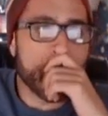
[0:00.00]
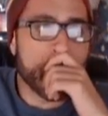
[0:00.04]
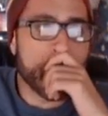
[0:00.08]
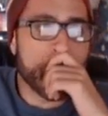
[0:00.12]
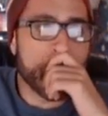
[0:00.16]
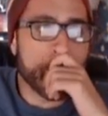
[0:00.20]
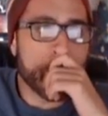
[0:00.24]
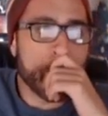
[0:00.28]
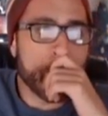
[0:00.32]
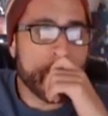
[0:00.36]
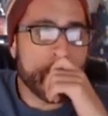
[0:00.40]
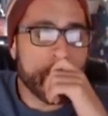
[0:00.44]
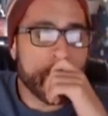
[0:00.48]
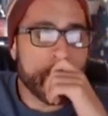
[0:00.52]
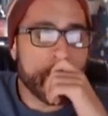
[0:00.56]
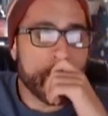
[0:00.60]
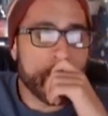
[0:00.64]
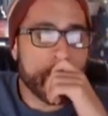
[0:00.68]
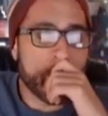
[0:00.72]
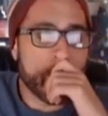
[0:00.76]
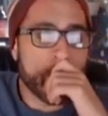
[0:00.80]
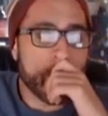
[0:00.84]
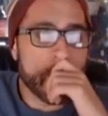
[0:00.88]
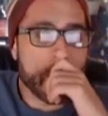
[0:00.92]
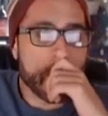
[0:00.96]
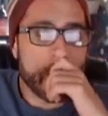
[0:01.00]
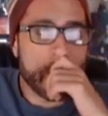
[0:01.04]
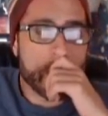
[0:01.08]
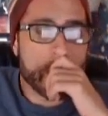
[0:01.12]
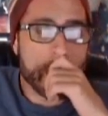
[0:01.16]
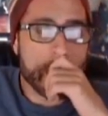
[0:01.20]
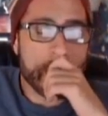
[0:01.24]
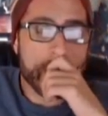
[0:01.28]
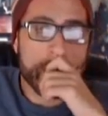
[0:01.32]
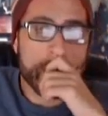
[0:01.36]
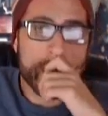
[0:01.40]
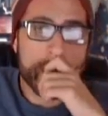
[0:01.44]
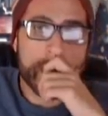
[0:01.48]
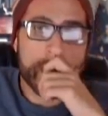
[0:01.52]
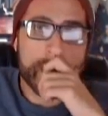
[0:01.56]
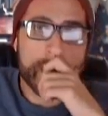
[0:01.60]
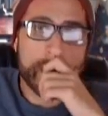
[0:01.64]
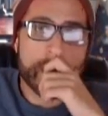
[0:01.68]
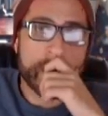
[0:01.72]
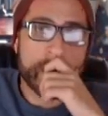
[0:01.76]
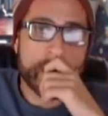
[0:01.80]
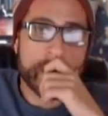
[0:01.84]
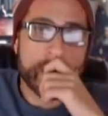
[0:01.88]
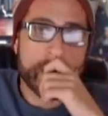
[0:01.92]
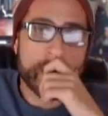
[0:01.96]

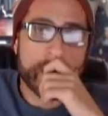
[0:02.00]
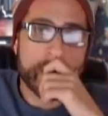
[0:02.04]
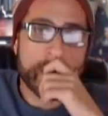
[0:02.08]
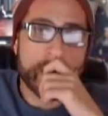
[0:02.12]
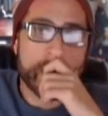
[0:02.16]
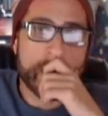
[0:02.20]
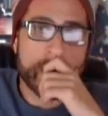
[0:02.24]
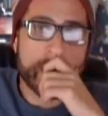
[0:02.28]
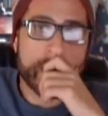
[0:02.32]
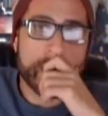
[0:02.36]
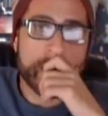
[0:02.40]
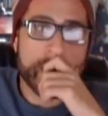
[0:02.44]
Nothing is said.